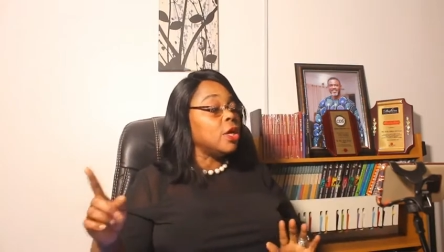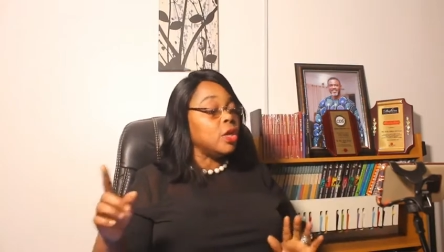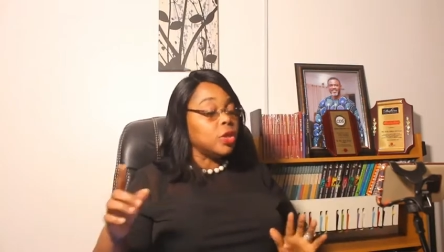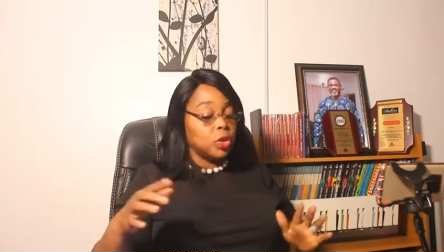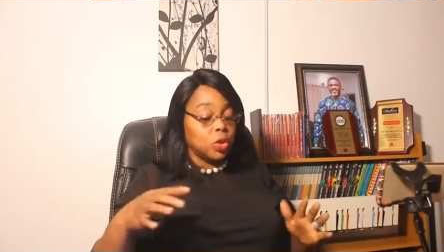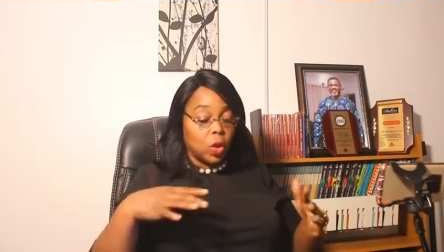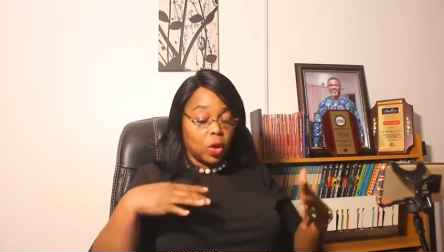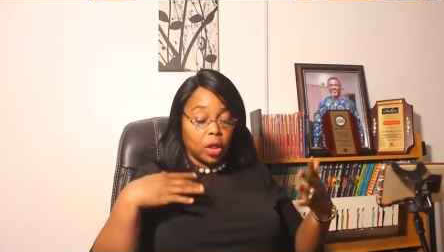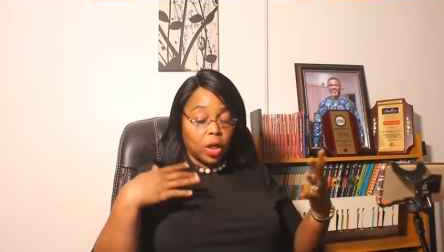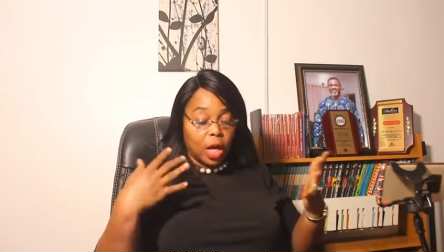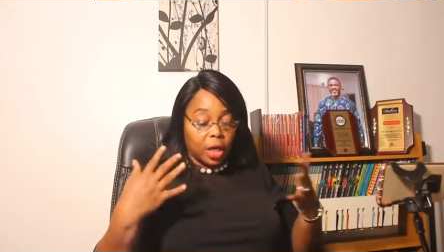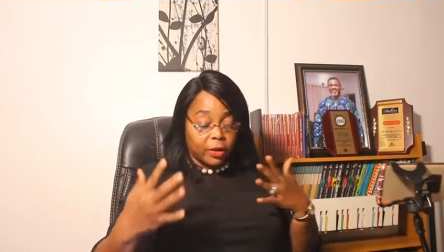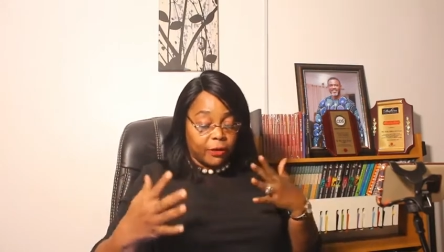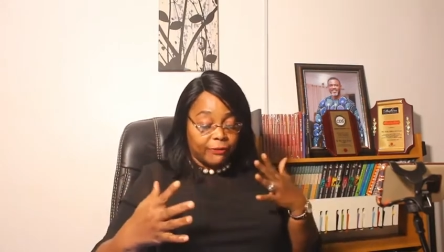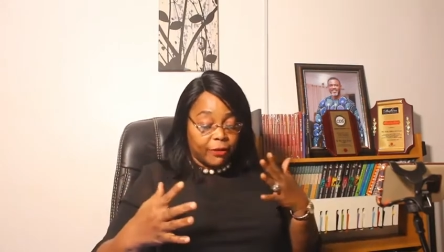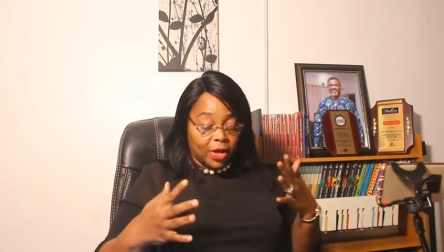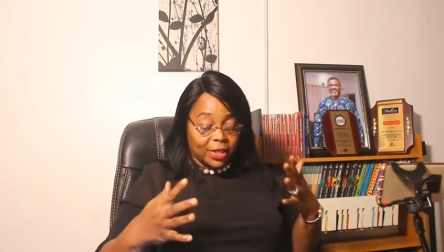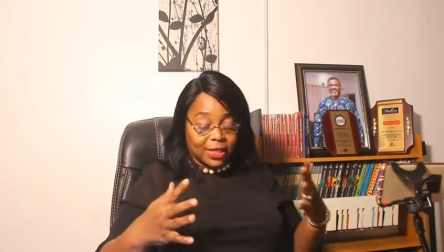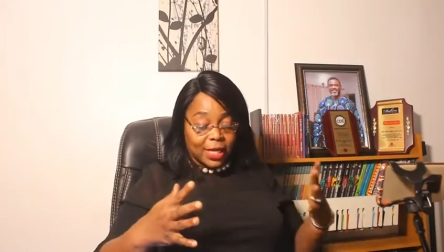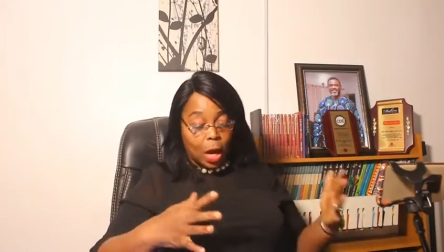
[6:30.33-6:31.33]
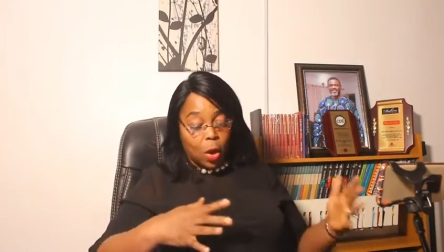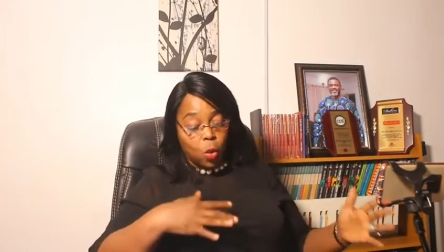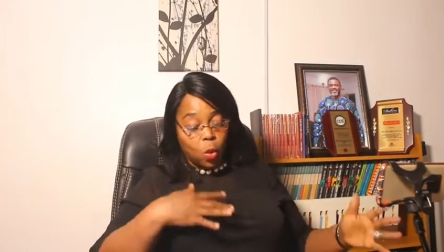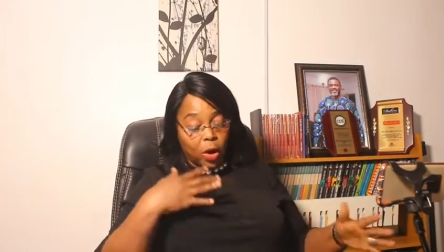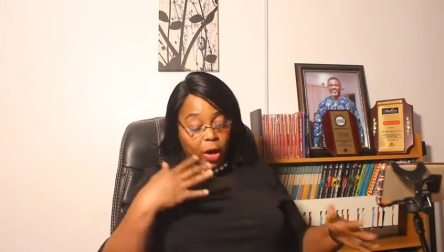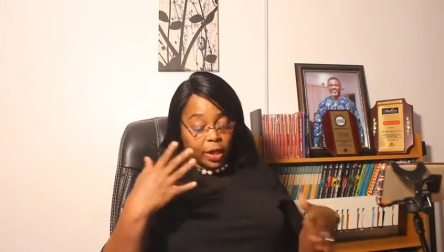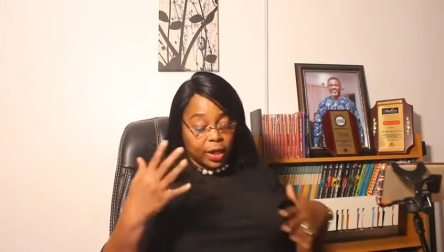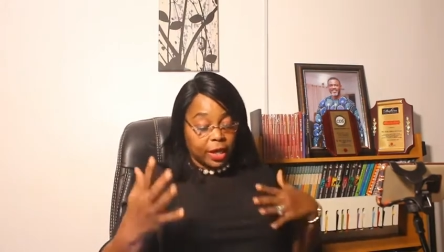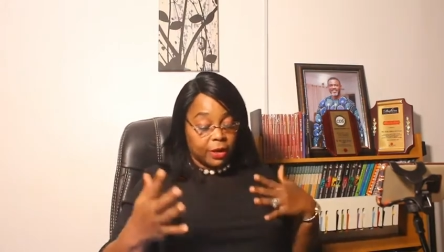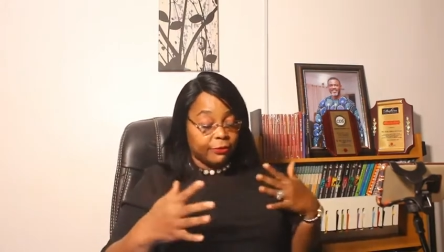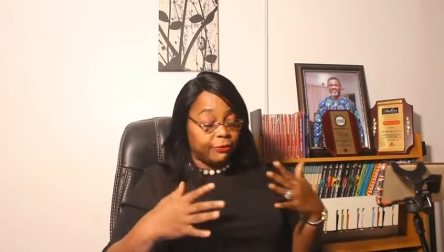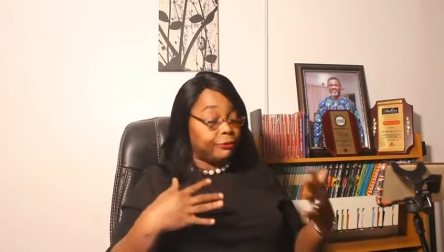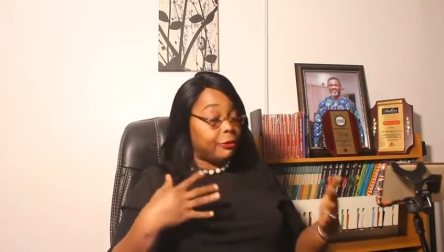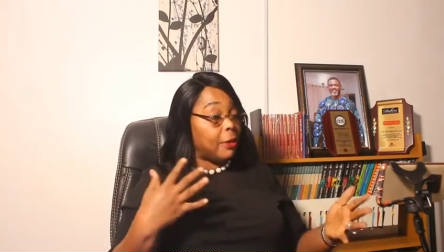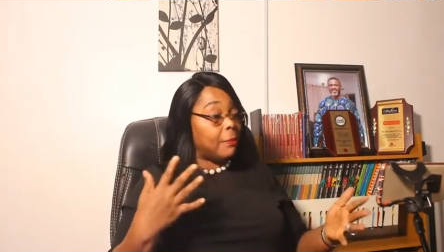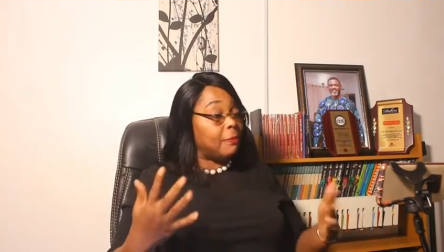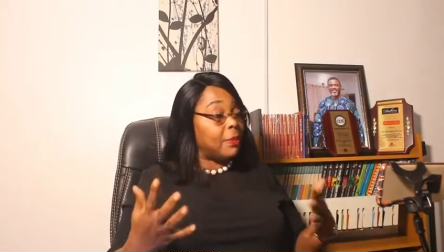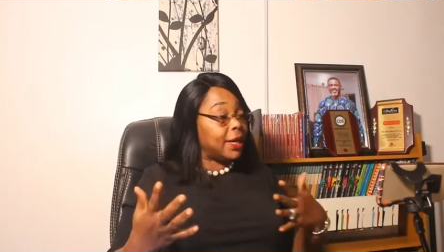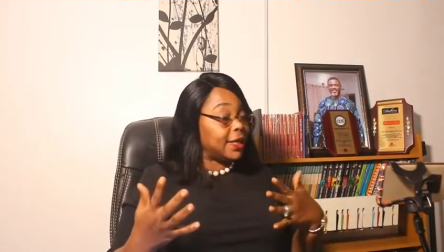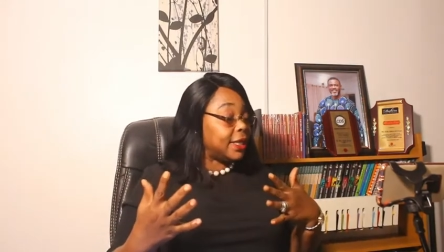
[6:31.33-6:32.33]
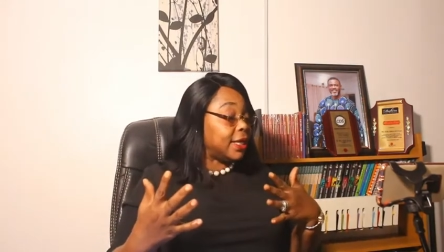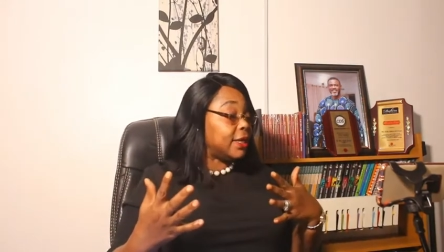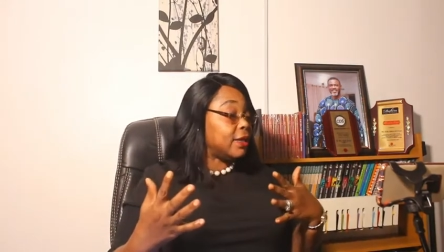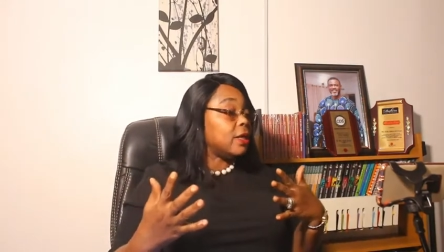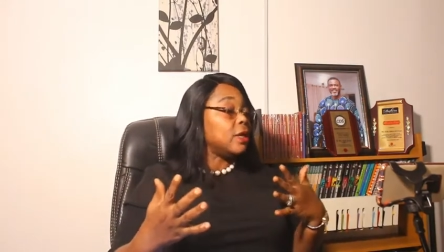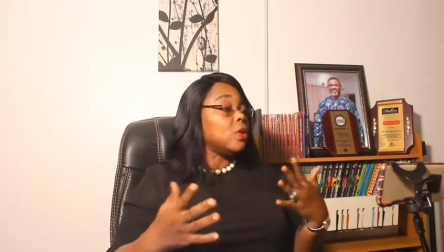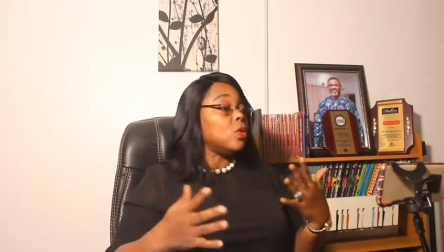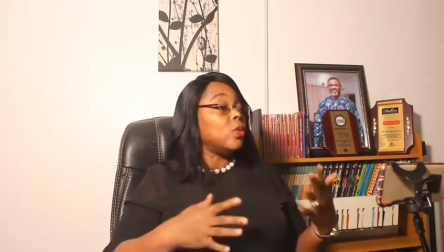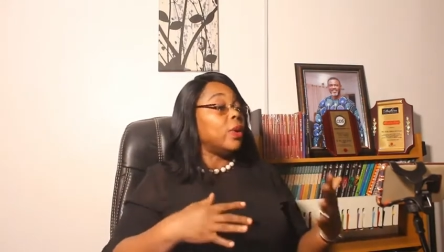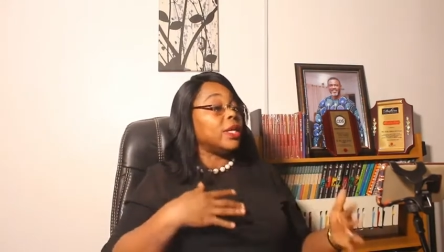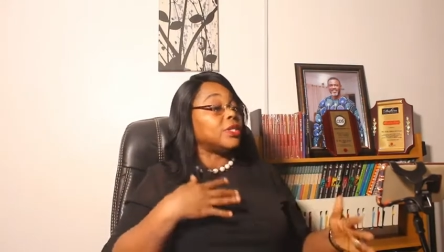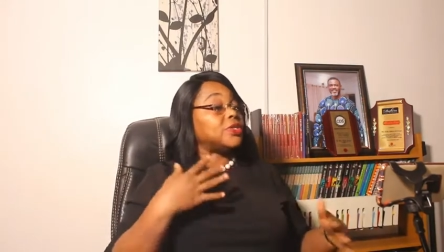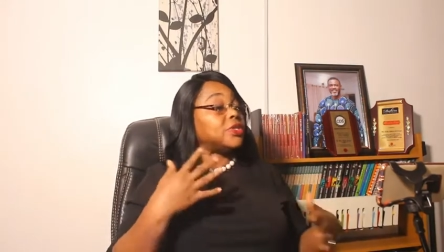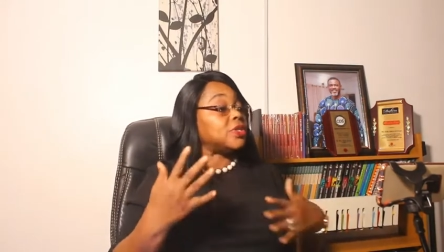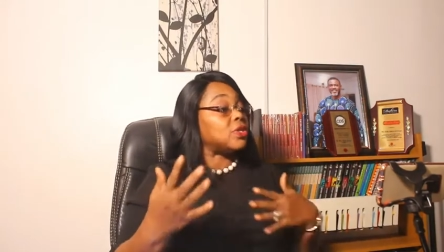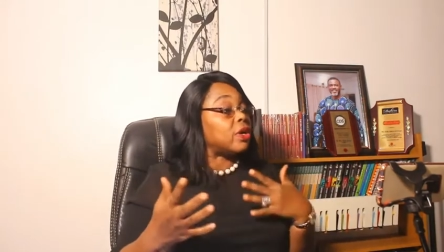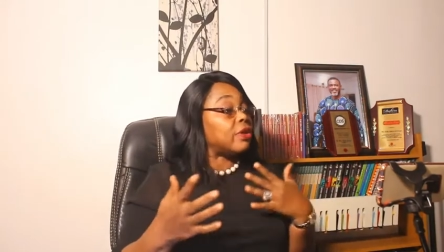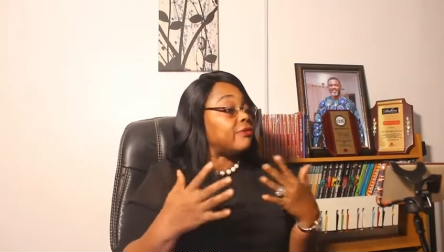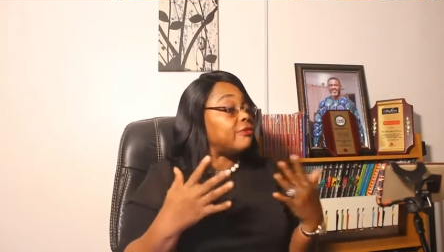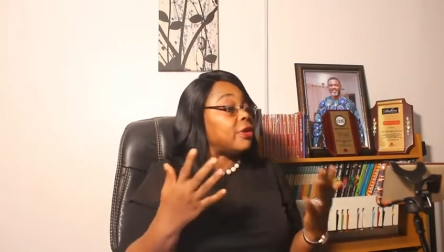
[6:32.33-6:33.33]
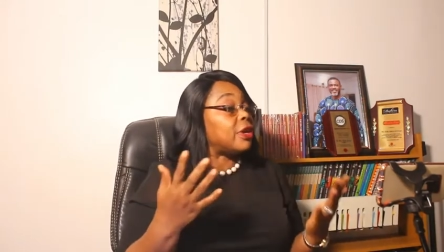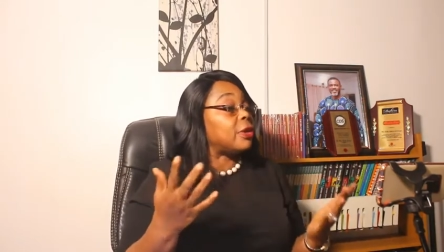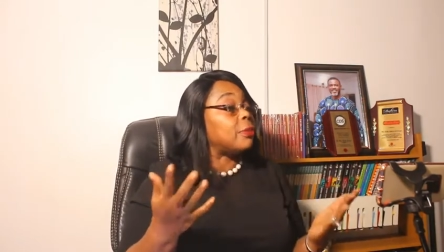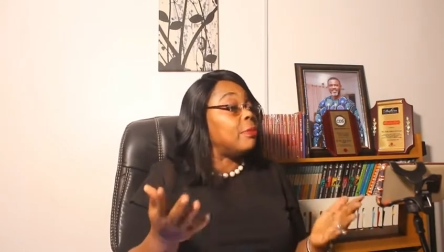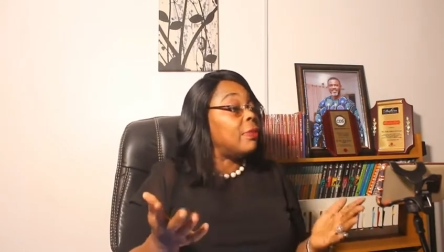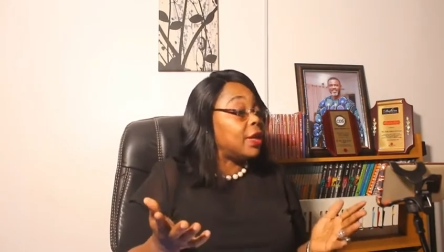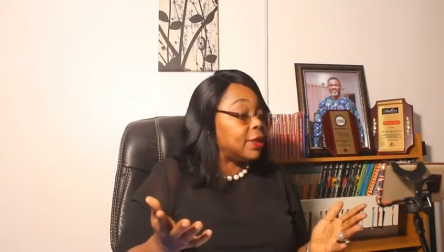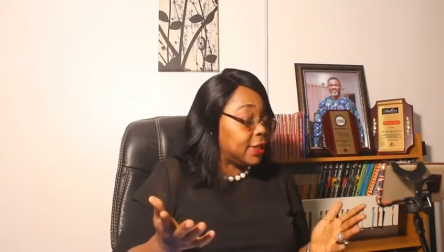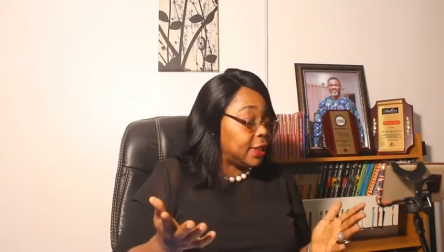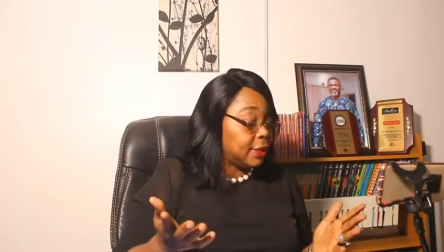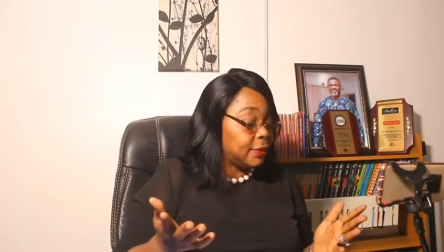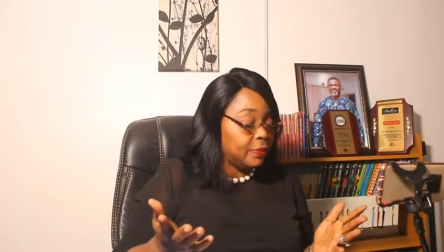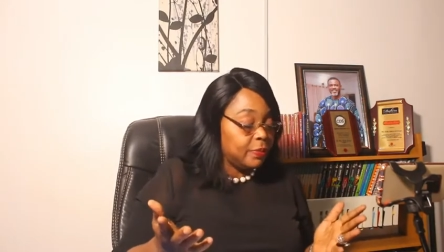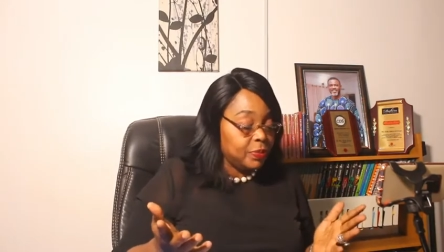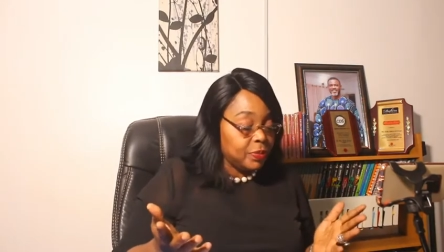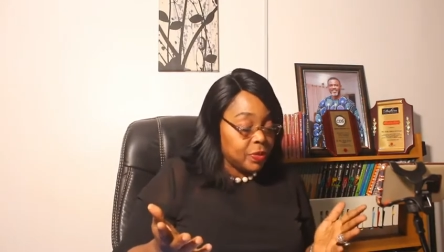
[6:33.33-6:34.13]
So a lot of us are working for money, we're serving money.